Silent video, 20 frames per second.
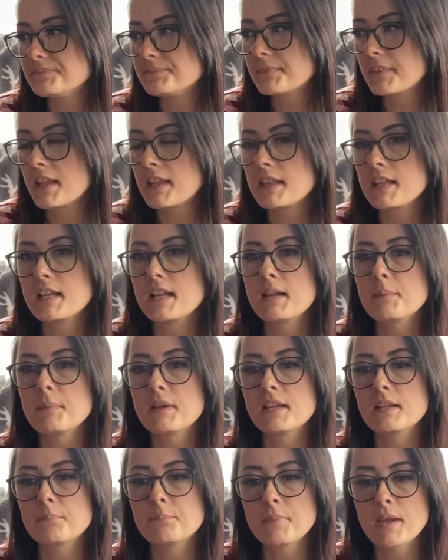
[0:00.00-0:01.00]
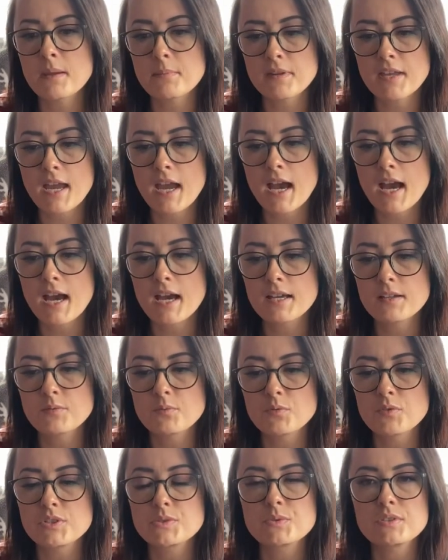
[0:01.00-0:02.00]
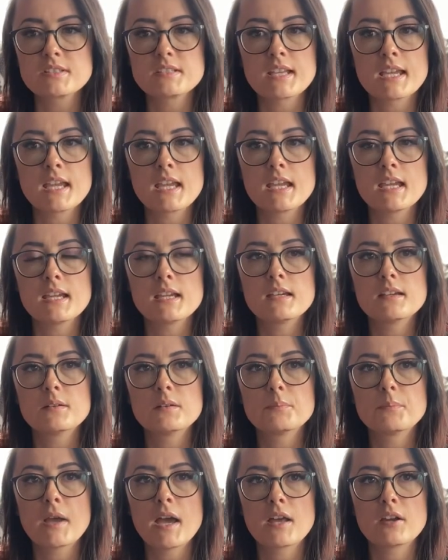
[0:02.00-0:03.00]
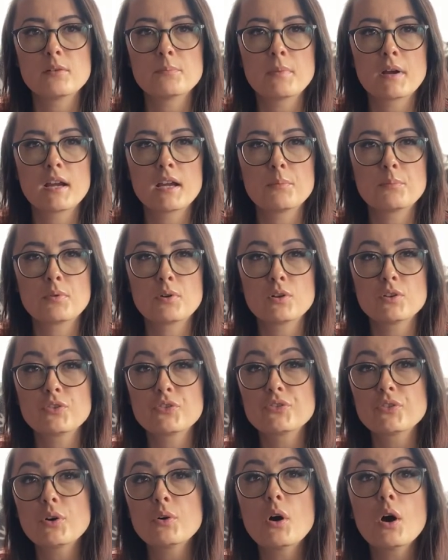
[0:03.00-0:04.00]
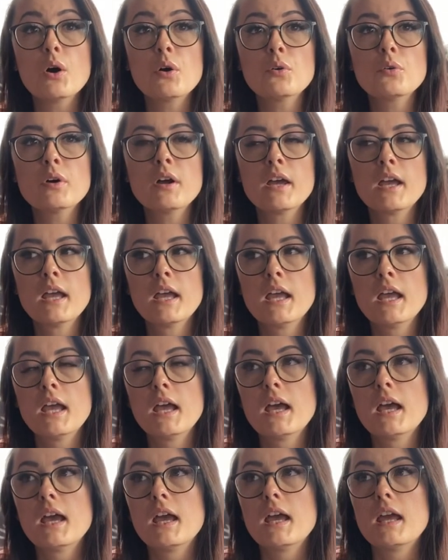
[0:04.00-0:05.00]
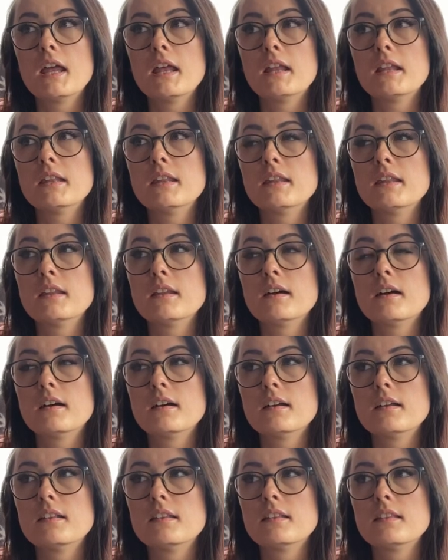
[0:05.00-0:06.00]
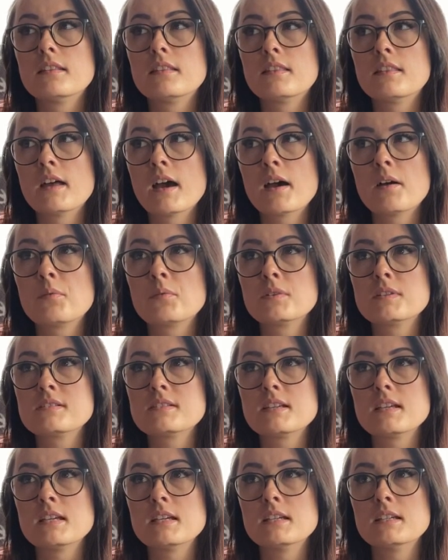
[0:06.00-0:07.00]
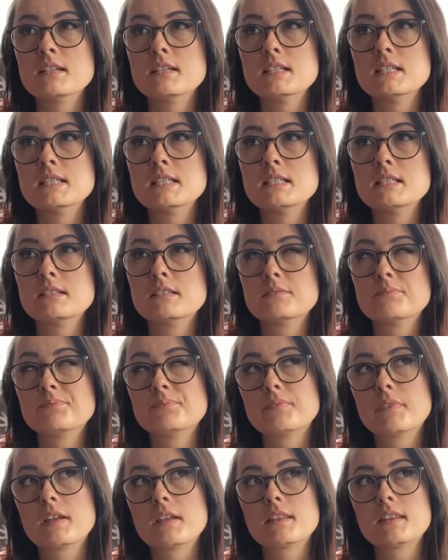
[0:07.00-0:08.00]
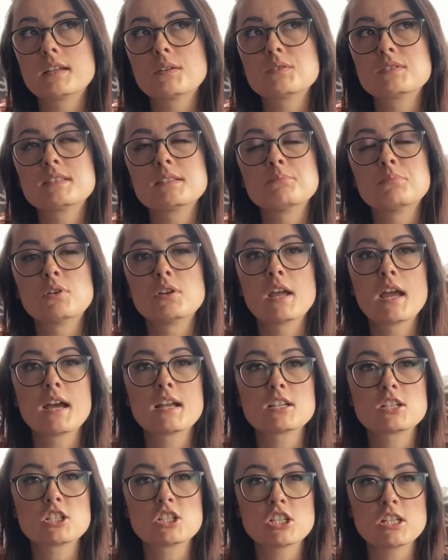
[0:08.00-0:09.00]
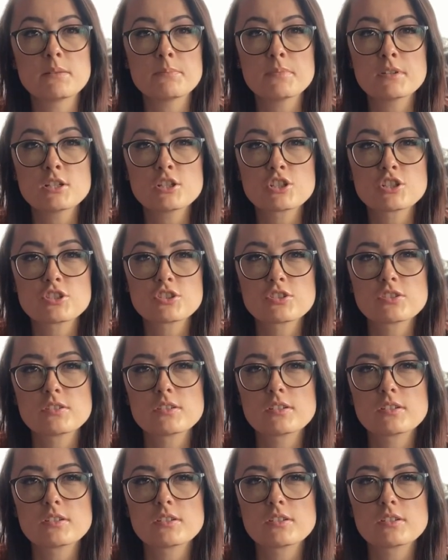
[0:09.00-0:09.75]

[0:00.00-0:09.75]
And then I made a baby hat, which was a pattern by Pearl Soho. And that was in, I think it was the Bernat Sheepish